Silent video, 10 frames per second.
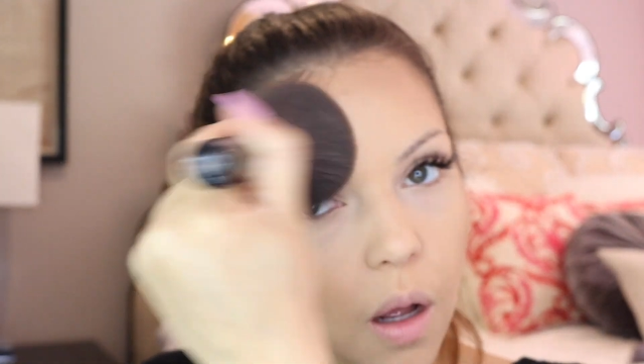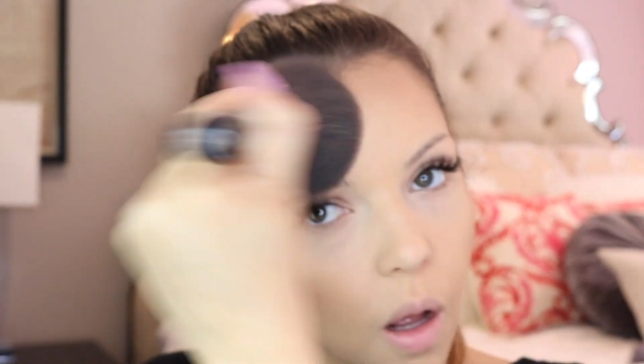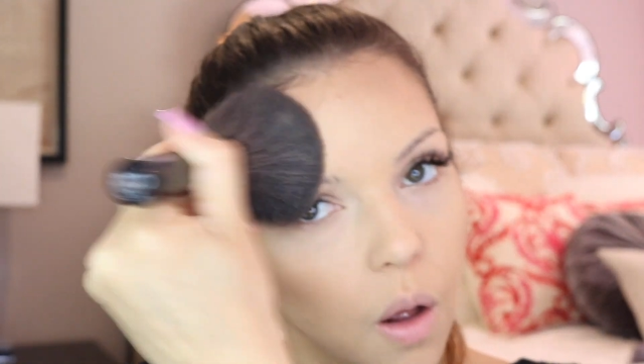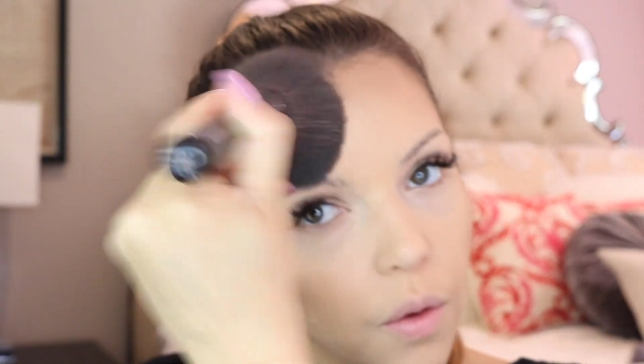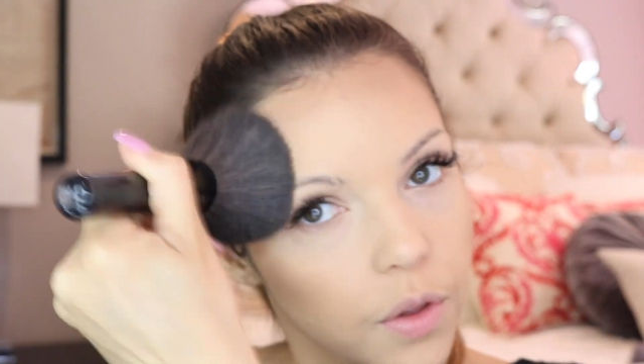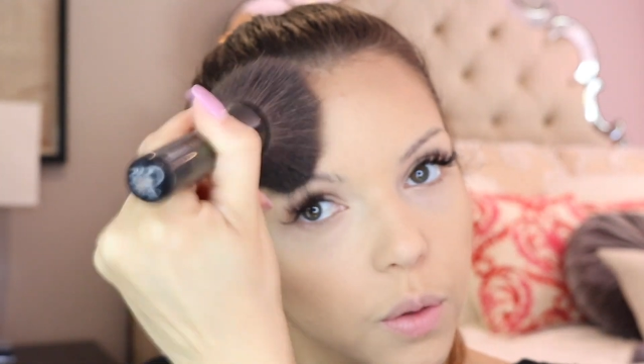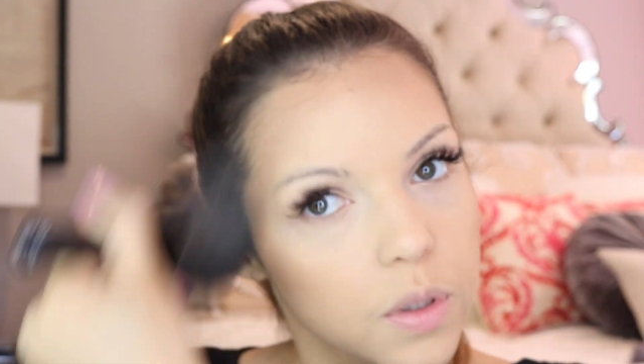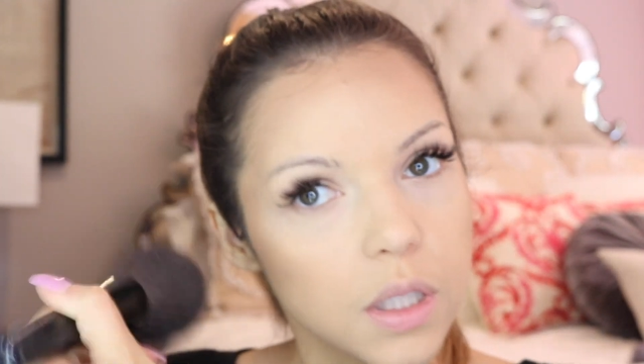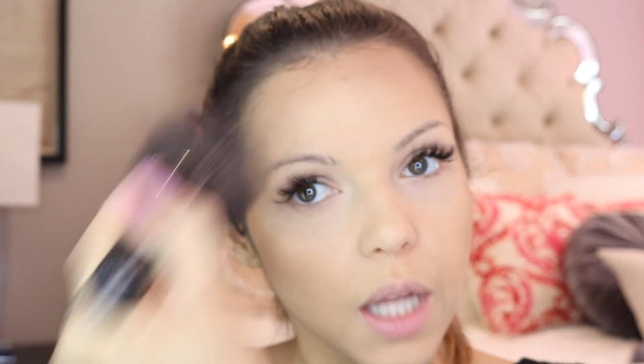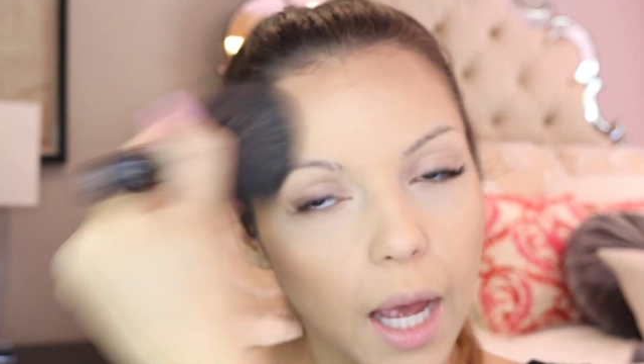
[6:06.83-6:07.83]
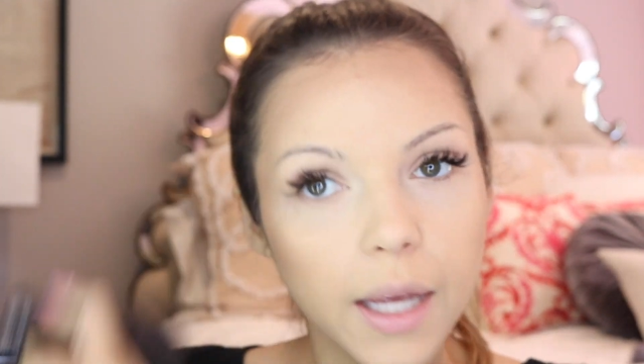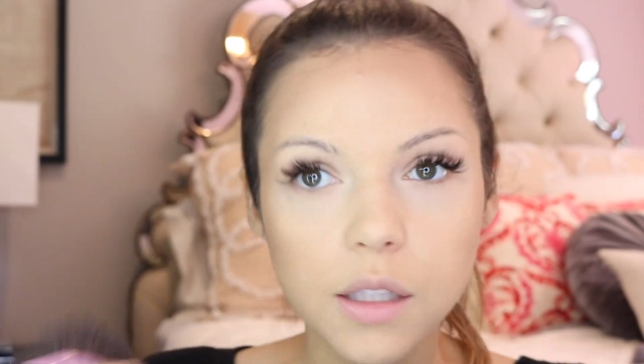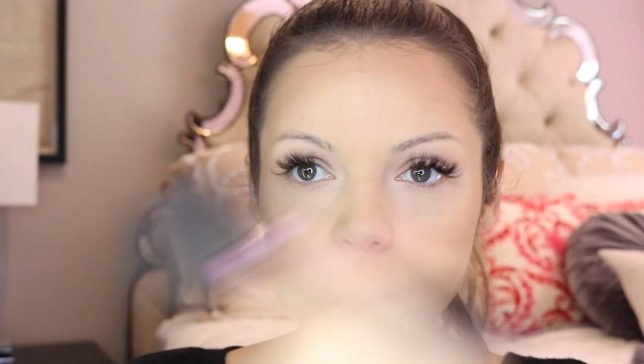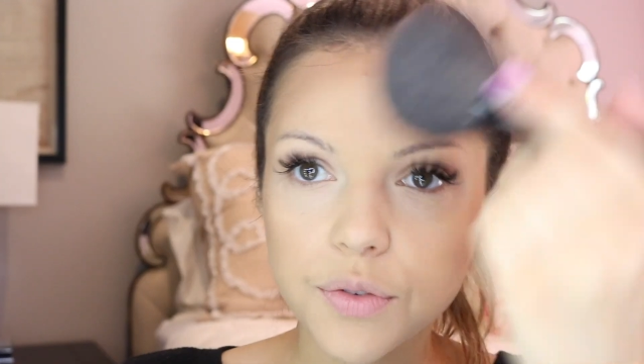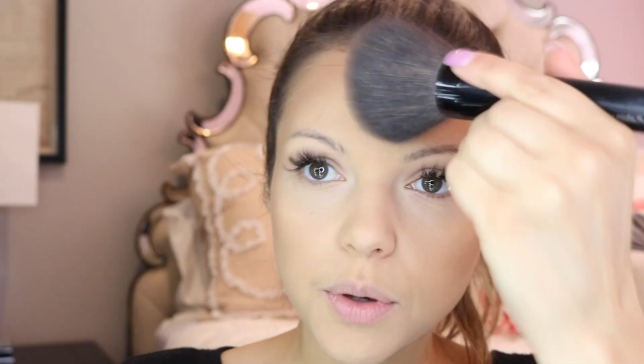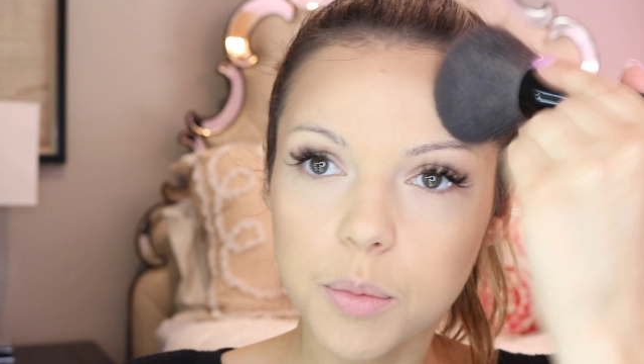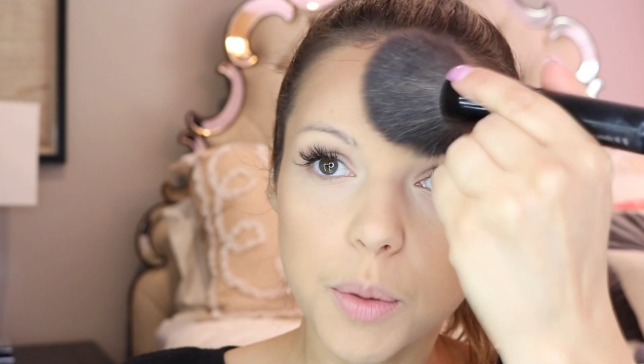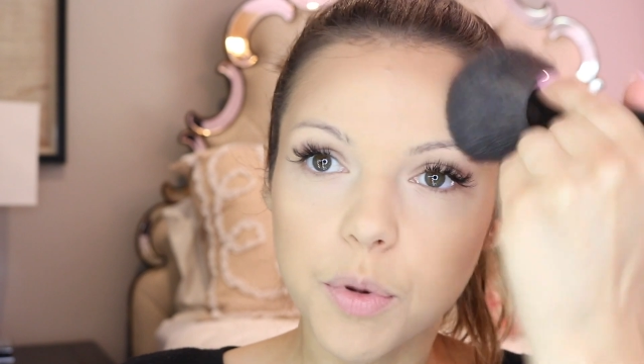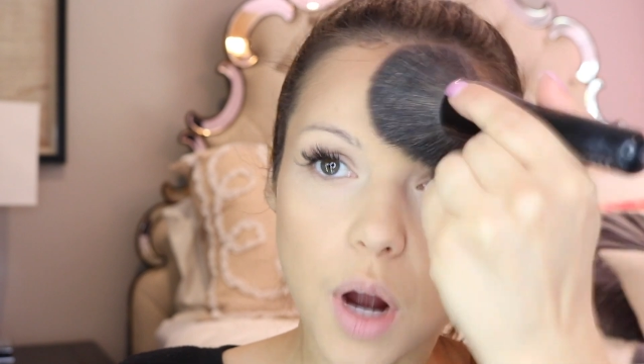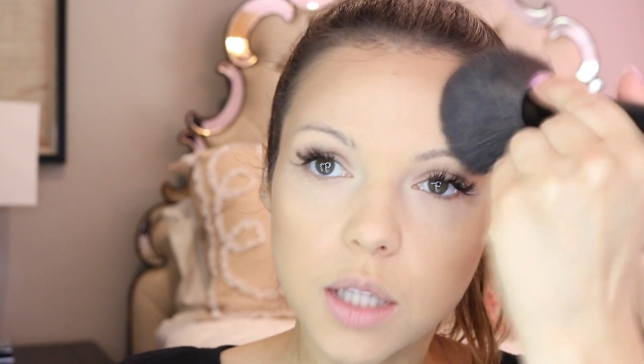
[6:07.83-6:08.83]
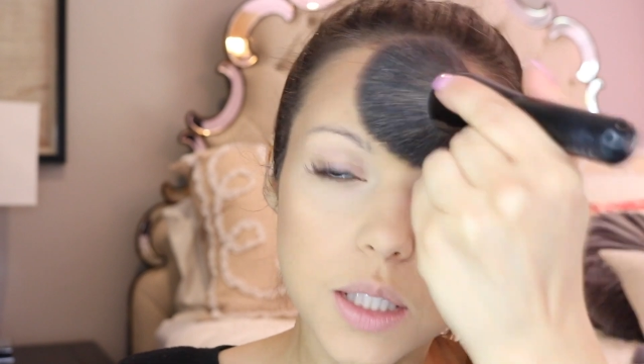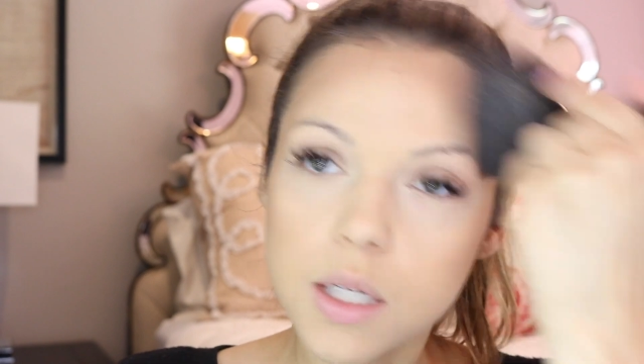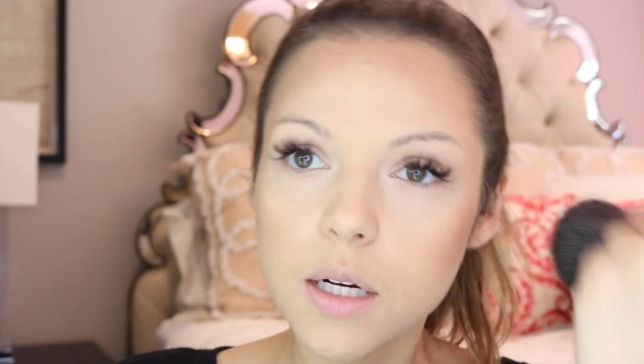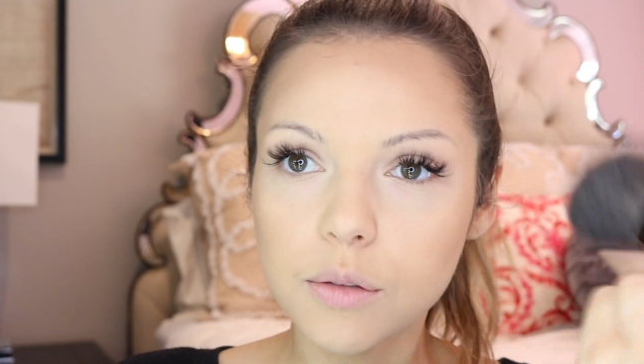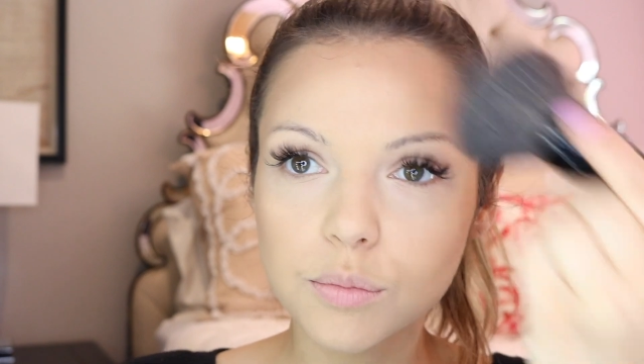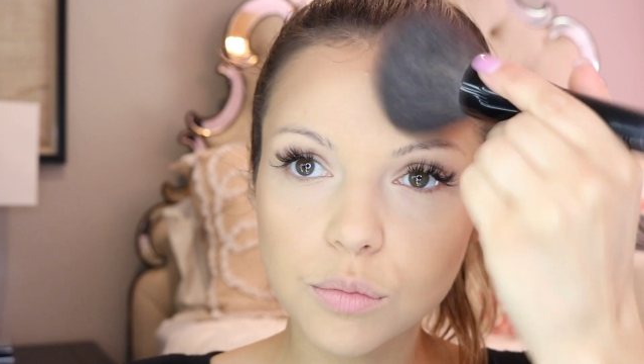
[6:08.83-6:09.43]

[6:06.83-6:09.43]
all those lines from the bronzer.